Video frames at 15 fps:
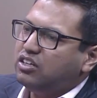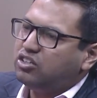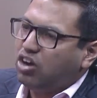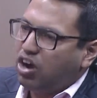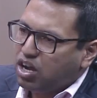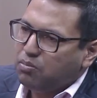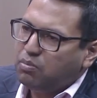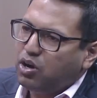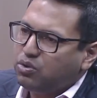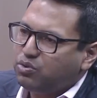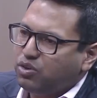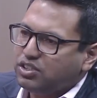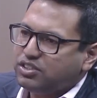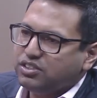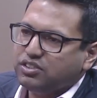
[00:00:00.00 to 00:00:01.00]
talk about
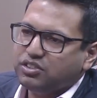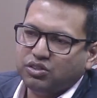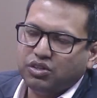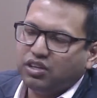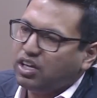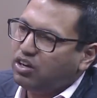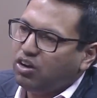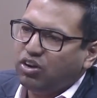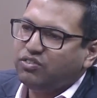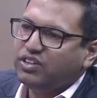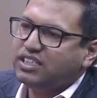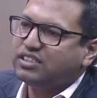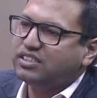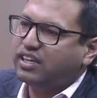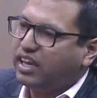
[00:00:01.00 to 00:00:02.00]
watches, so you can
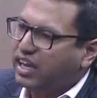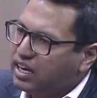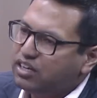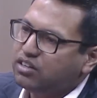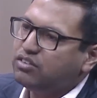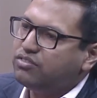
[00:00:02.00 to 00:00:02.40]
always get a